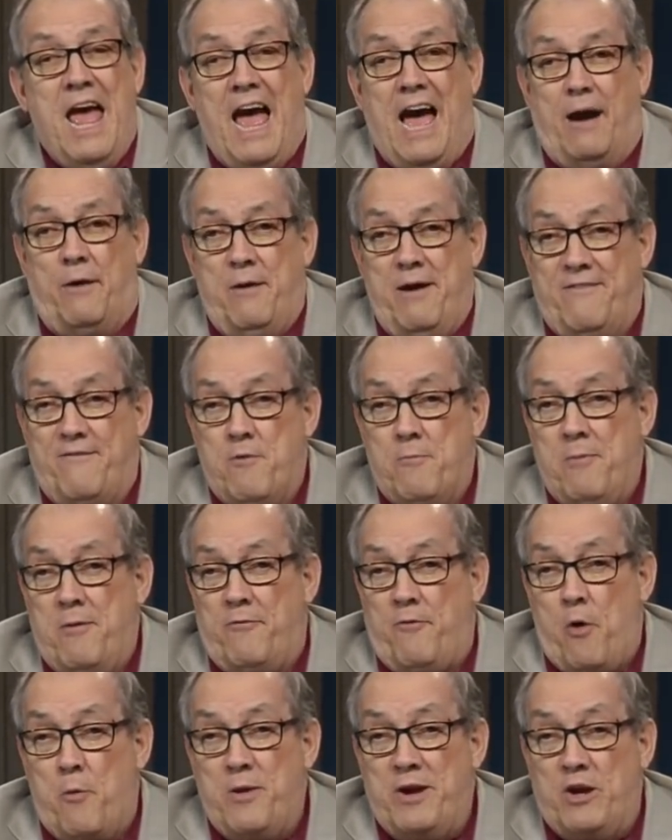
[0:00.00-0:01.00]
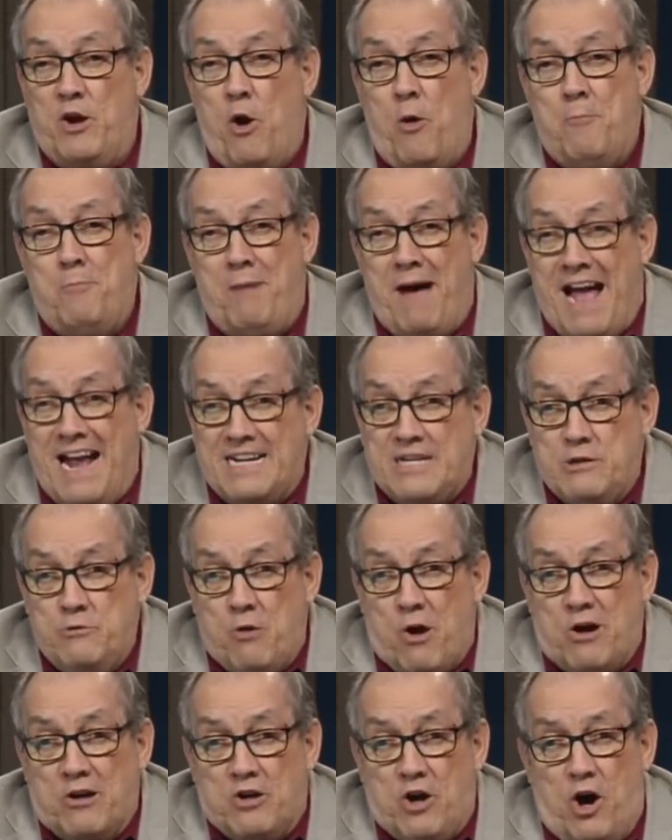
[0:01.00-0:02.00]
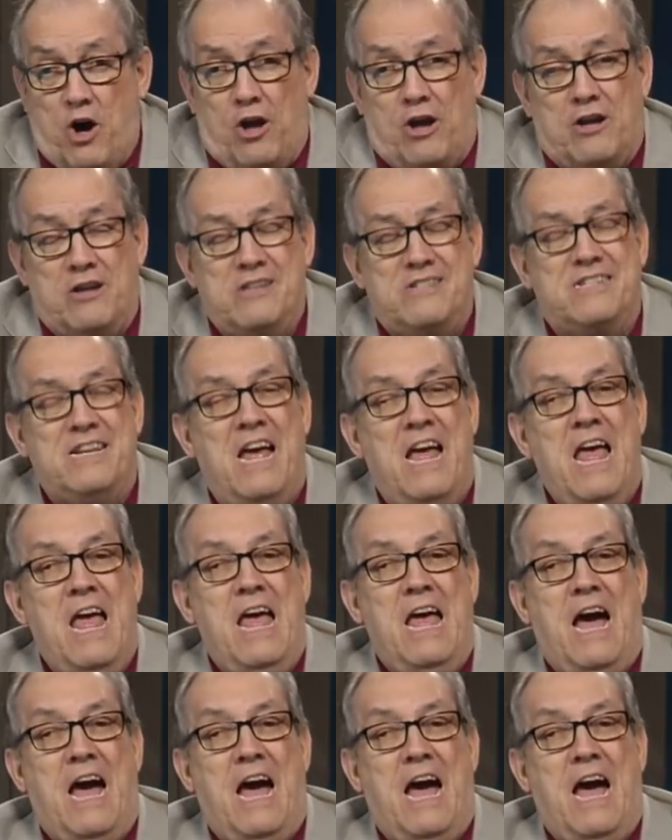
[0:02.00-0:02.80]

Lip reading: However, before we go back to our callers,